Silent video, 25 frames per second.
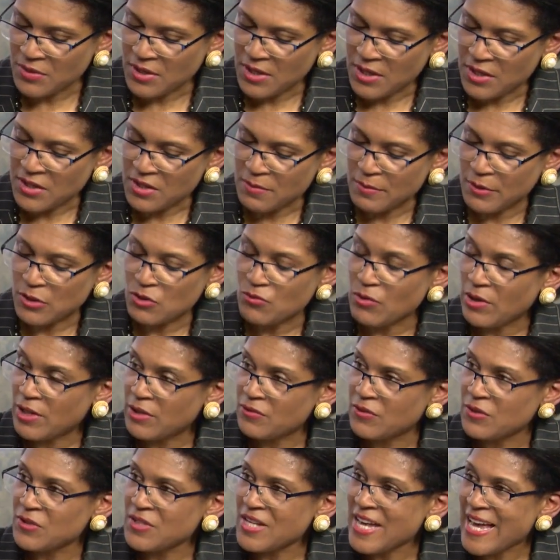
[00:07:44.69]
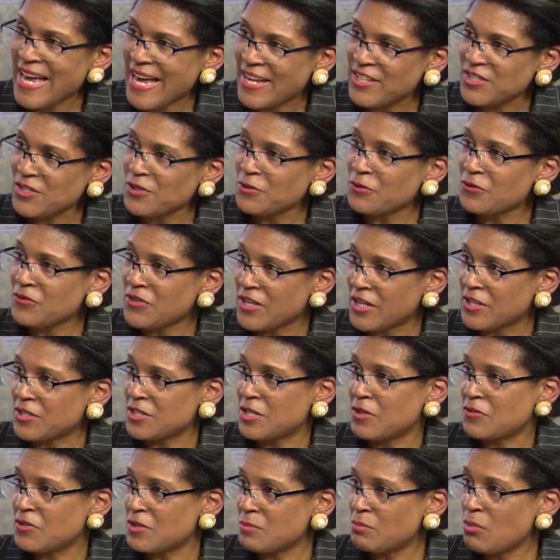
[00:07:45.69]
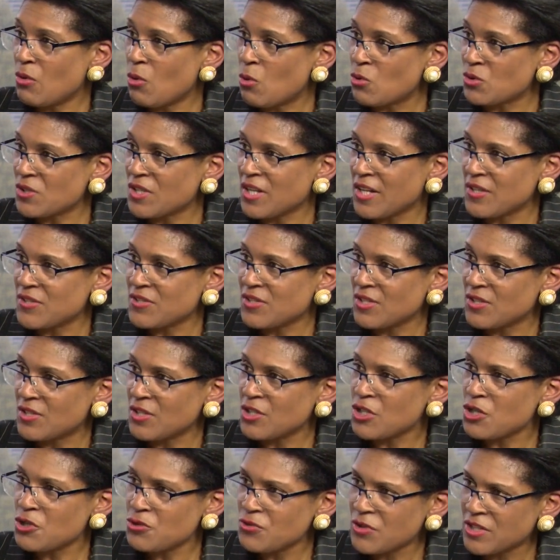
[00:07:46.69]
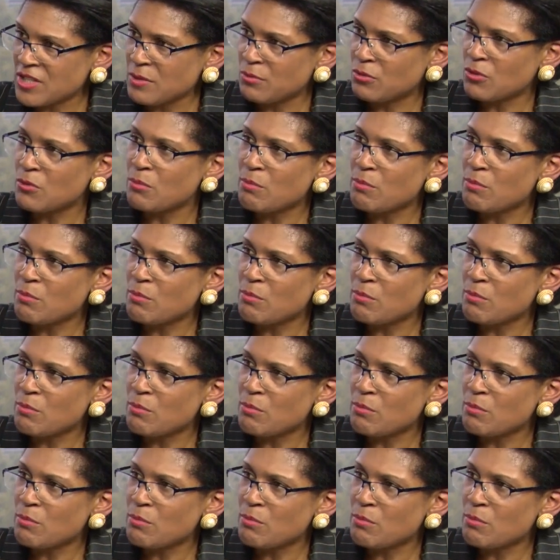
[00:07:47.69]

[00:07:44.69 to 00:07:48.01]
the most relevant and effective support against this incredible